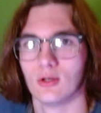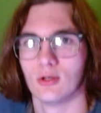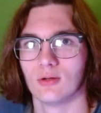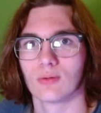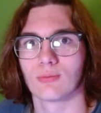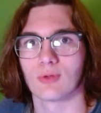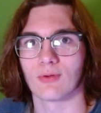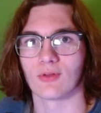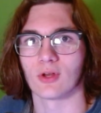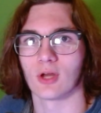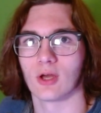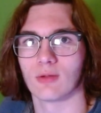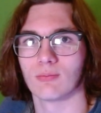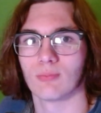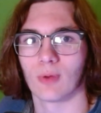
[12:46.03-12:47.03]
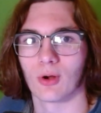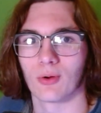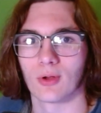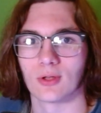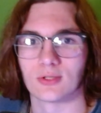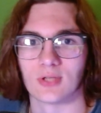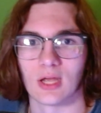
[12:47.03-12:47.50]
Definitely not borrowing
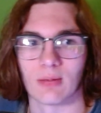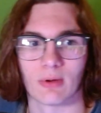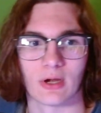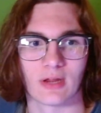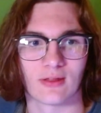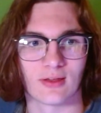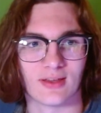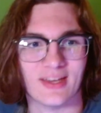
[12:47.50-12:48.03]
his name or anything.